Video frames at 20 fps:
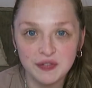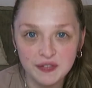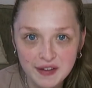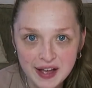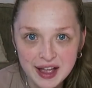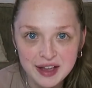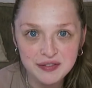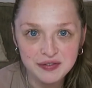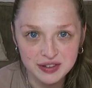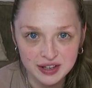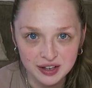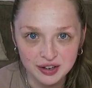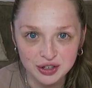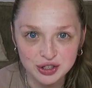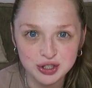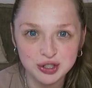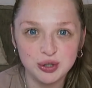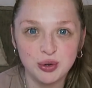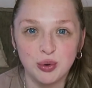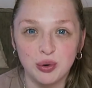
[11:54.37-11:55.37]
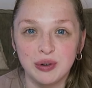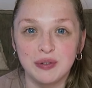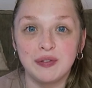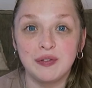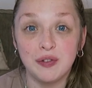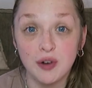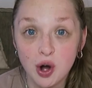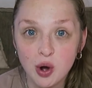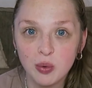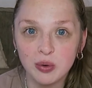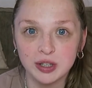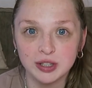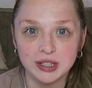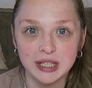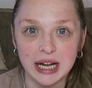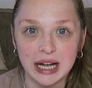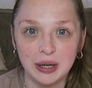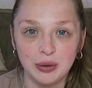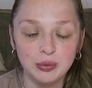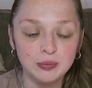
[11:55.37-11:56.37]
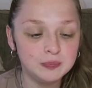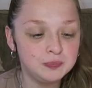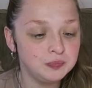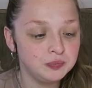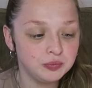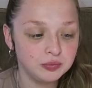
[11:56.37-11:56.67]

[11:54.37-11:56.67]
5 years going forward now,